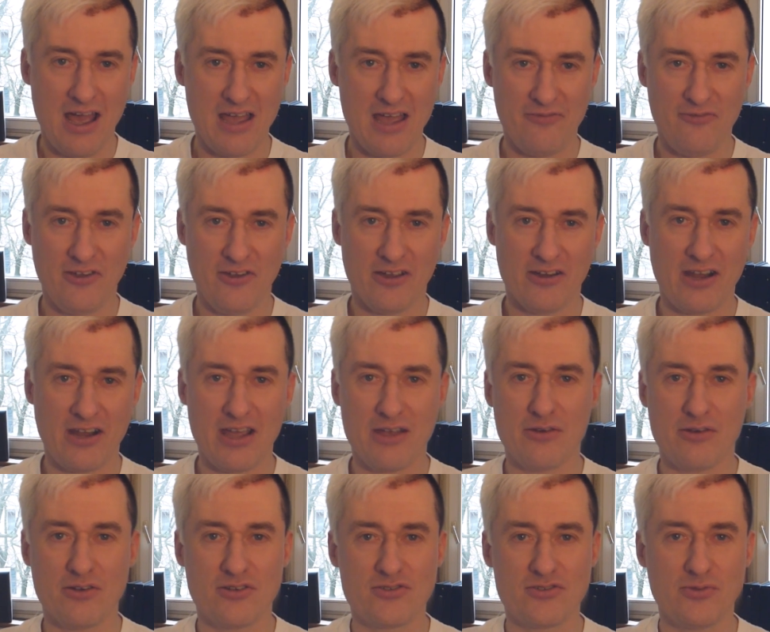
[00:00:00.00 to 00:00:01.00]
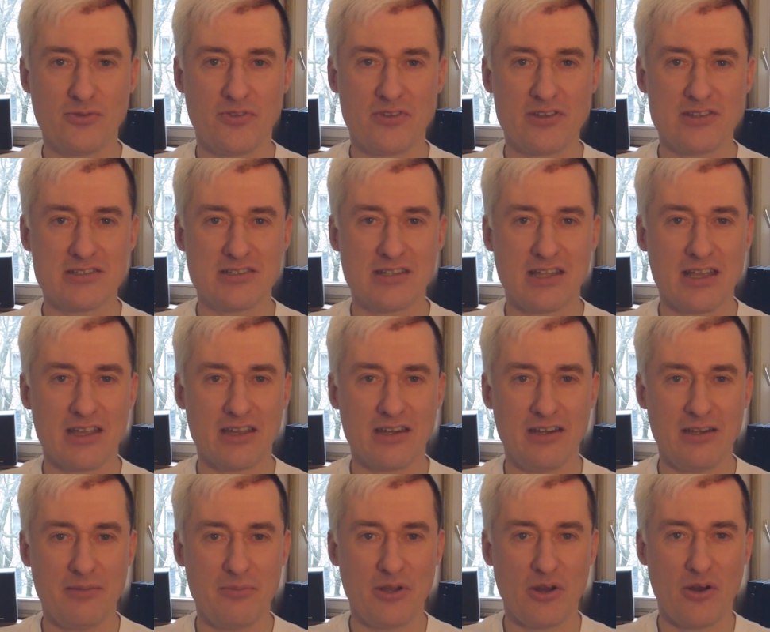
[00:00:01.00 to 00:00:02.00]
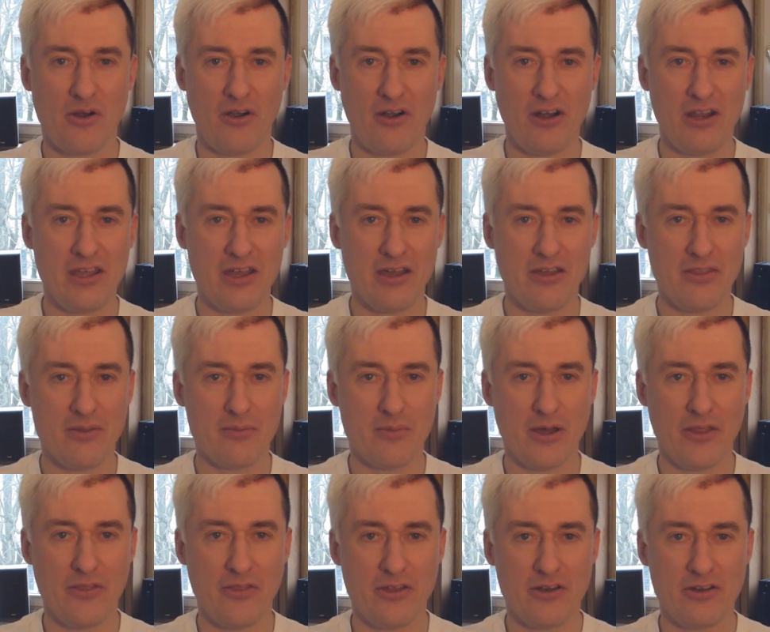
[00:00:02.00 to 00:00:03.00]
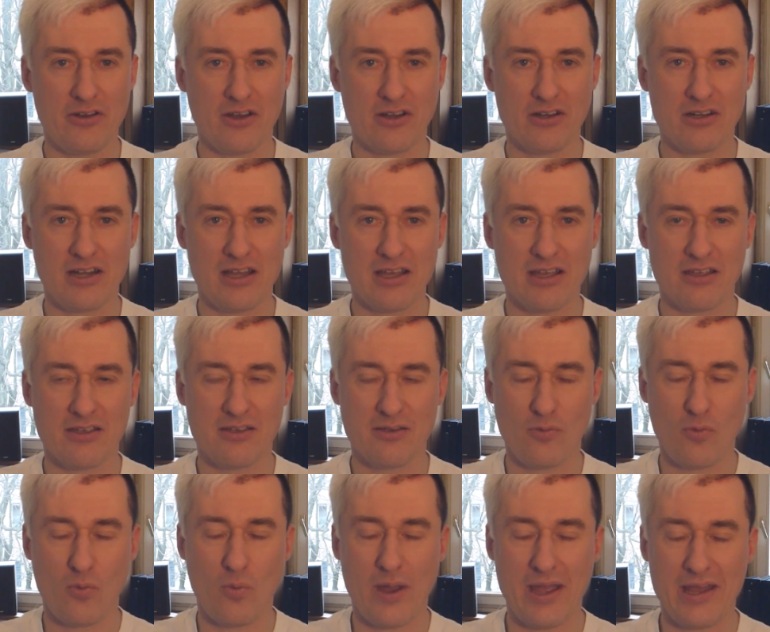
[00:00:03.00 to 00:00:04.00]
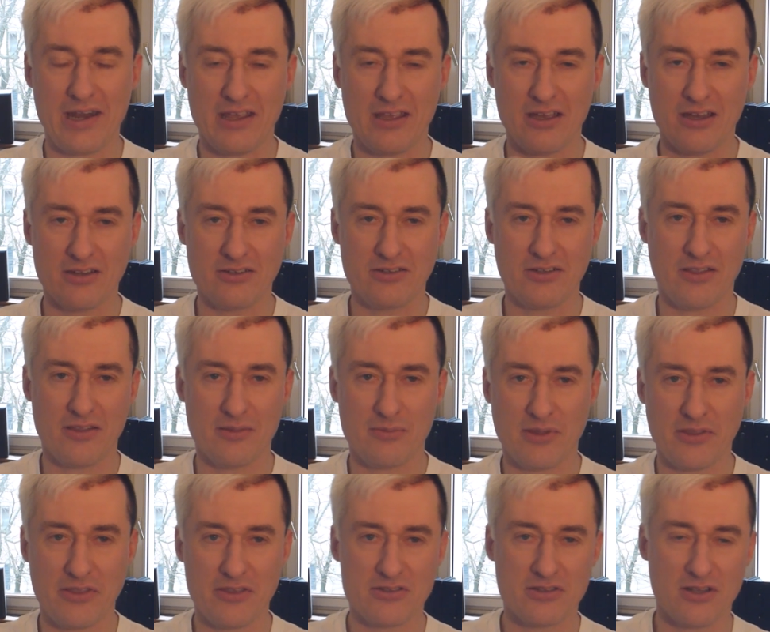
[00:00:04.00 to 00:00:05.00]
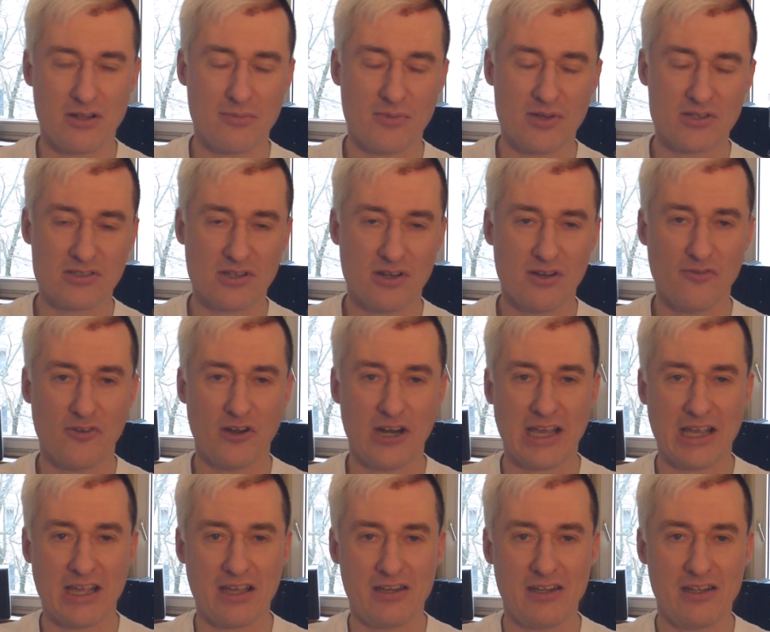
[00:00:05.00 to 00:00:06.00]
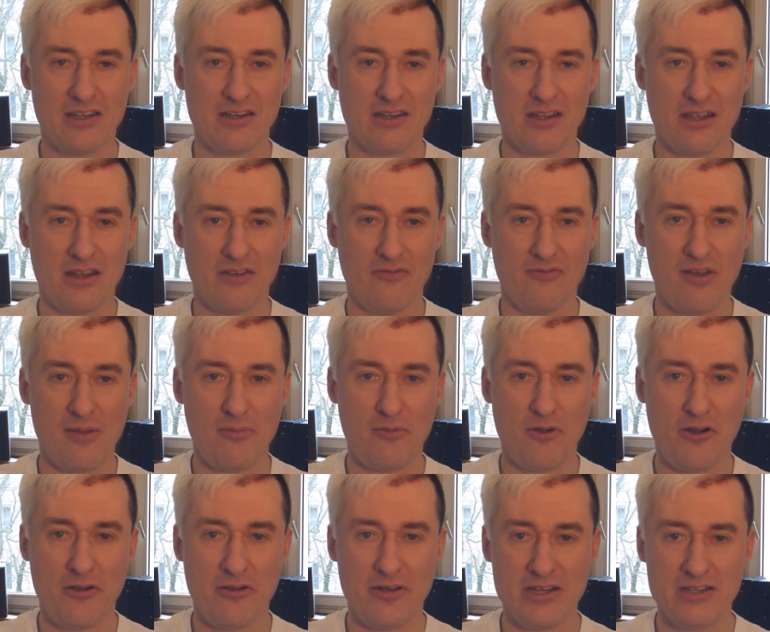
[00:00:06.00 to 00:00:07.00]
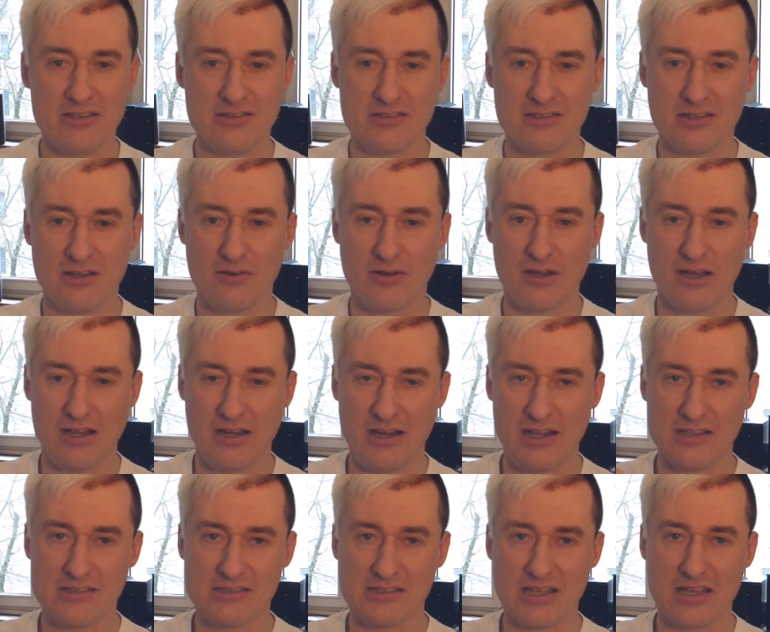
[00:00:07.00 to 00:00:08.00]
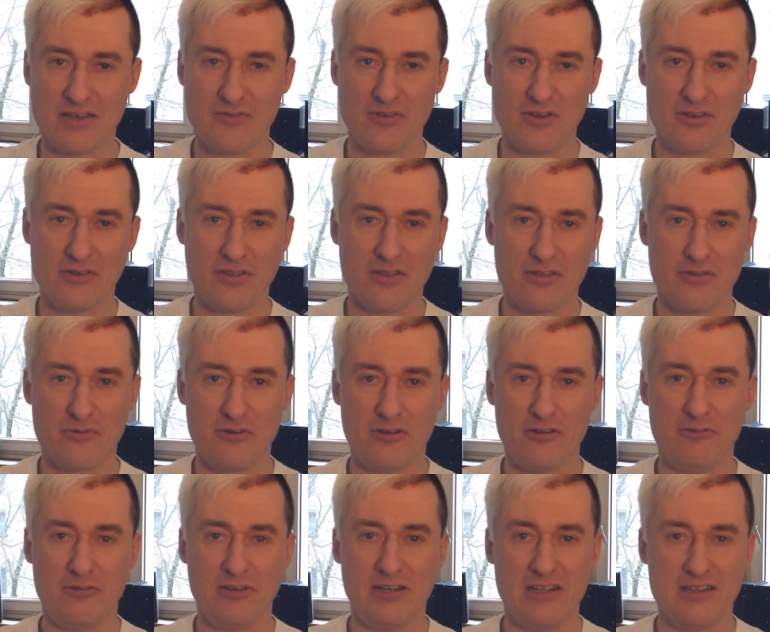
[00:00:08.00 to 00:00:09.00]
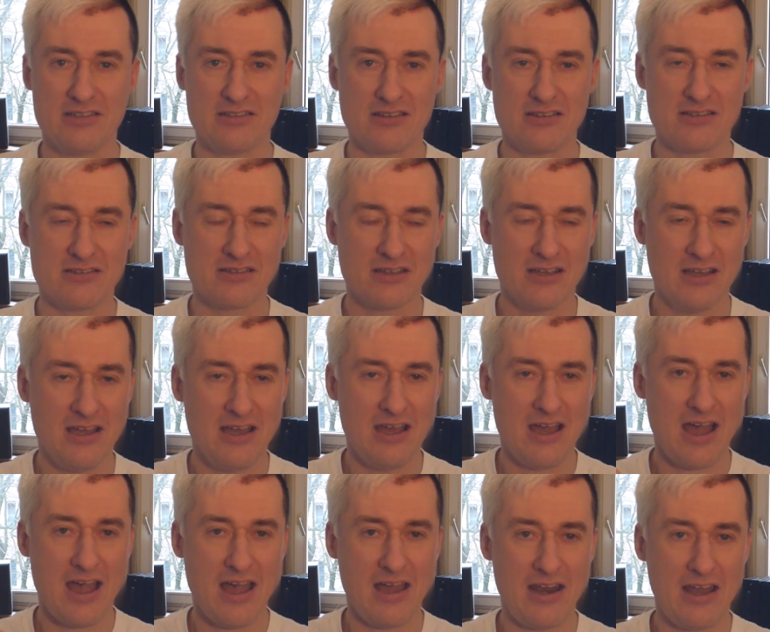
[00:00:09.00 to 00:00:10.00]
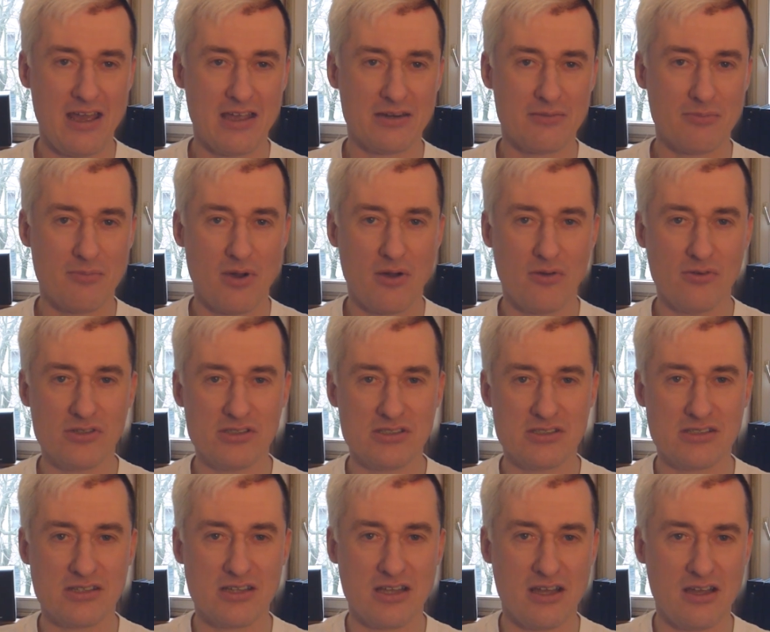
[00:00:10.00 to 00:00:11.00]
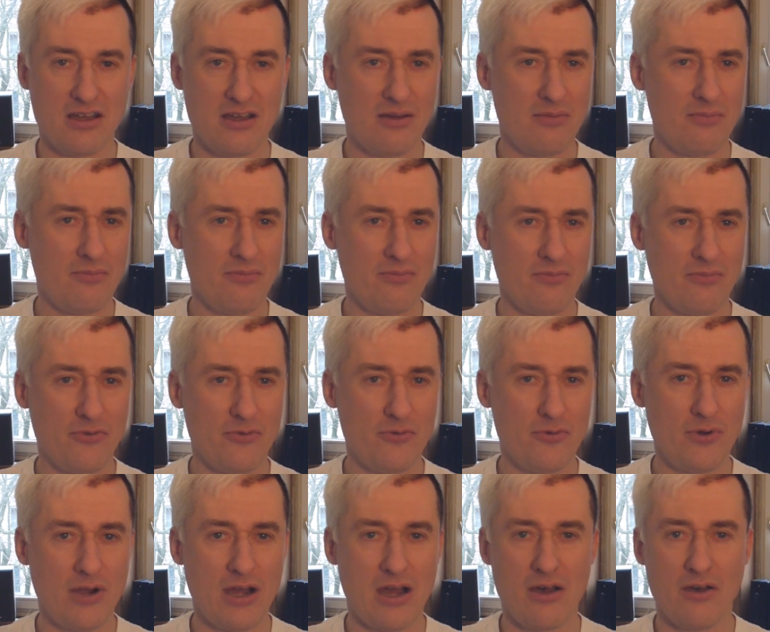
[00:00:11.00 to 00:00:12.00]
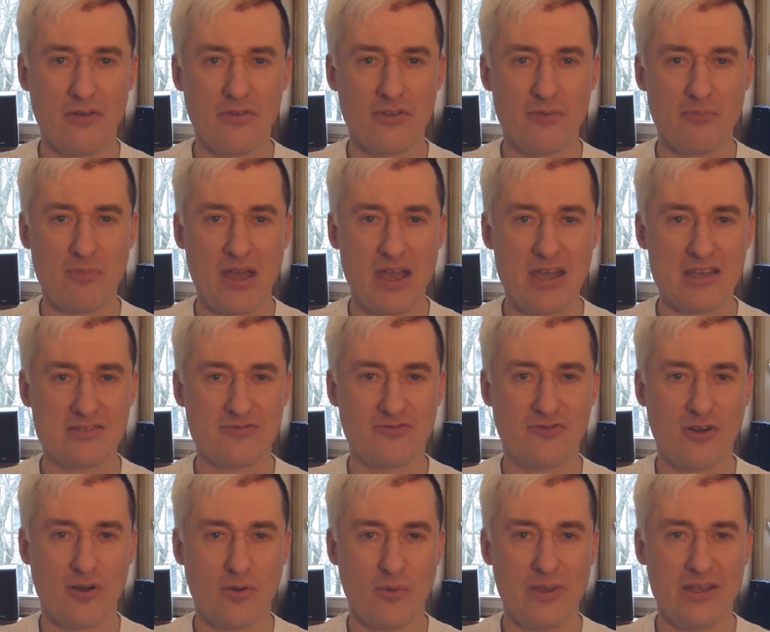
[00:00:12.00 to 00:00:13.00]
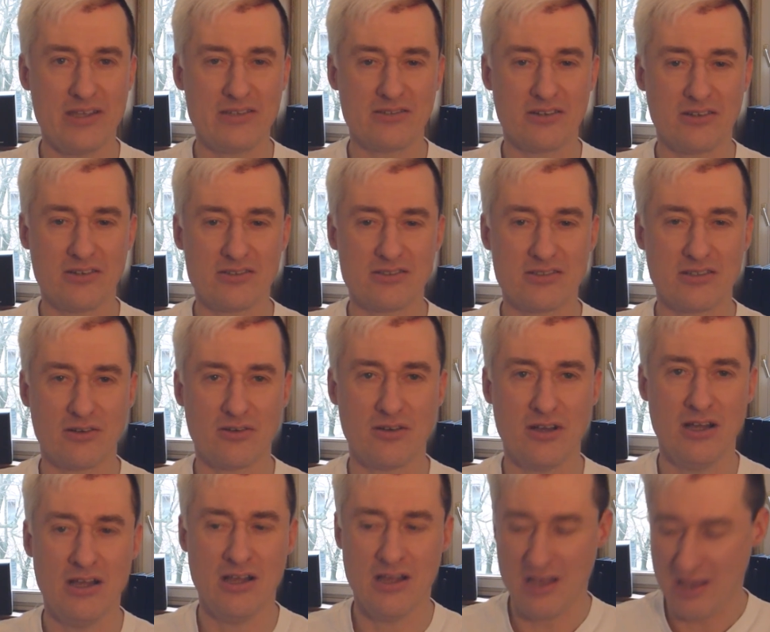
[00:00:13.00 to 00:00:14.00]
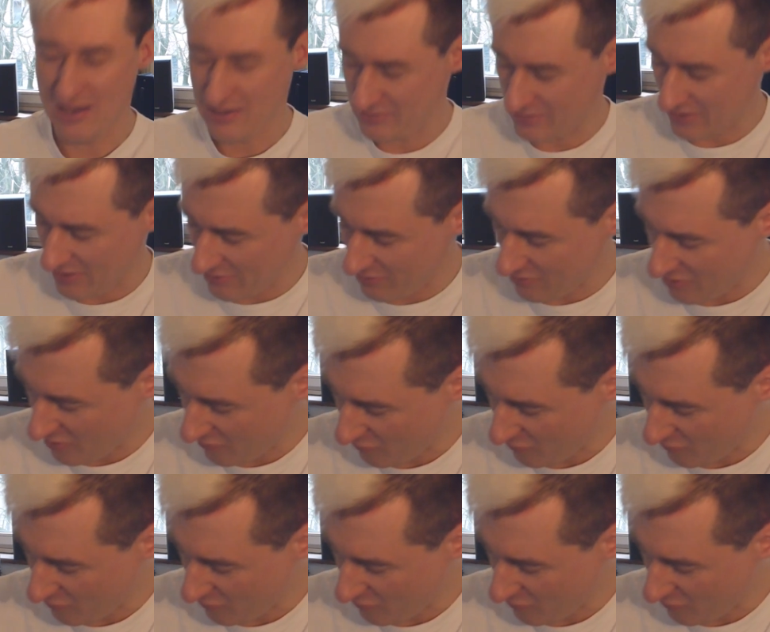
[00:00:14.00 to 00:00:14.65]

I figured I could shoot this like a little bit earlier in the month and not like waiting until the month is almost over like I did in February. So let's dive into the three releases I liked most throughout the past 4 weeks or so. Starting